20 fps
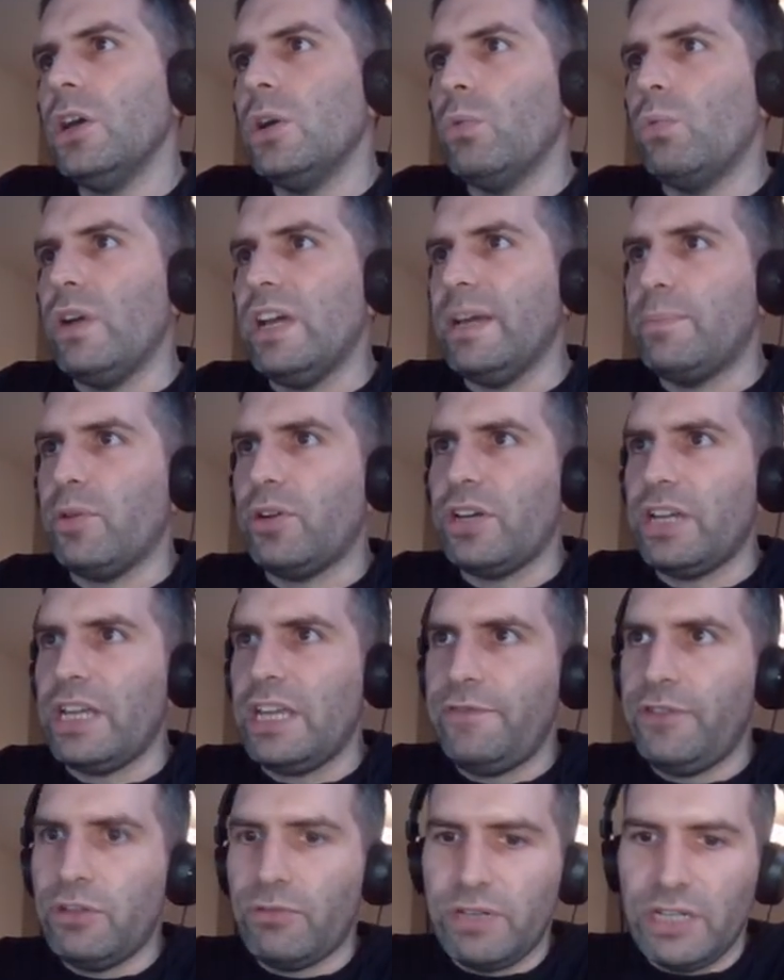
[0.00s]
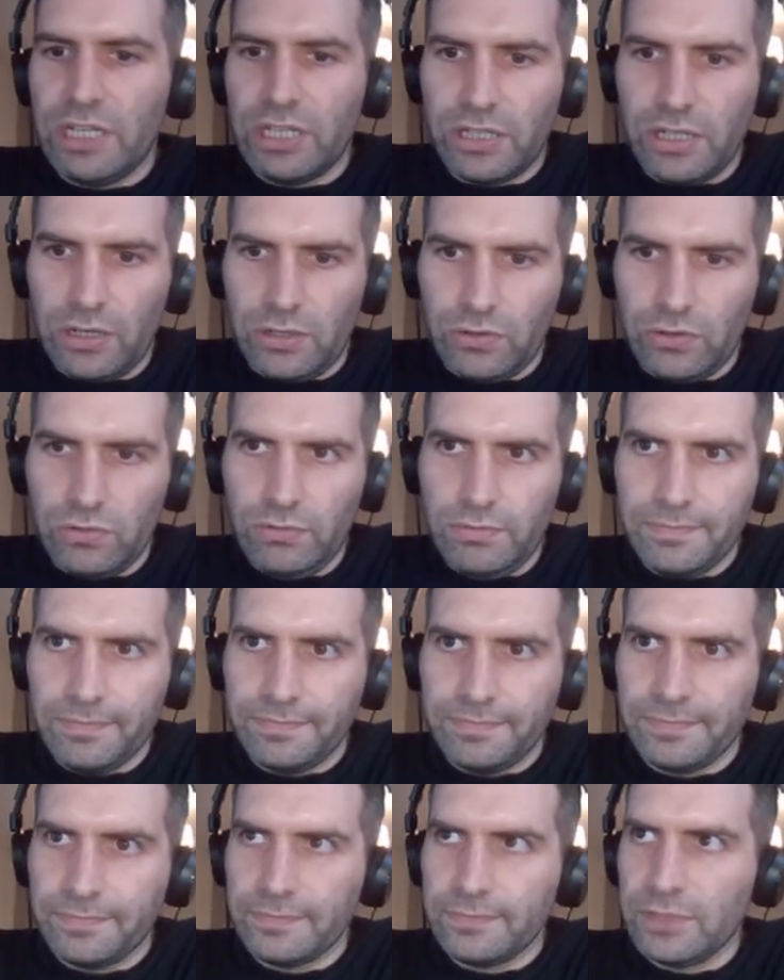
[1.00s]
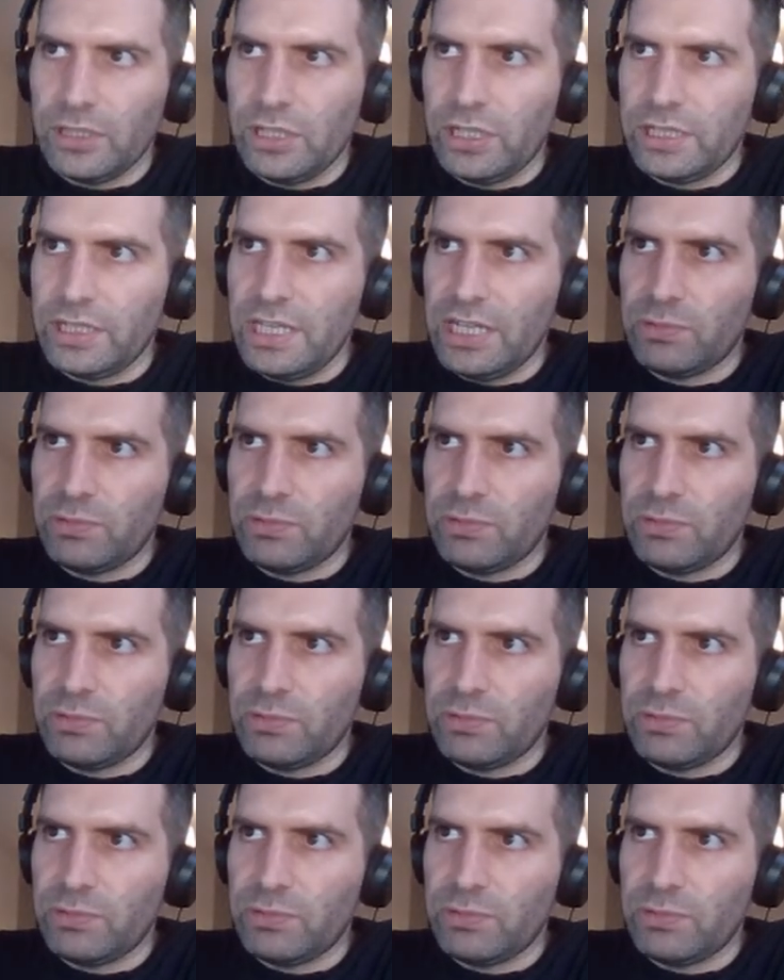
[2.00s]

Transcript: whereby if you're in a tunnel like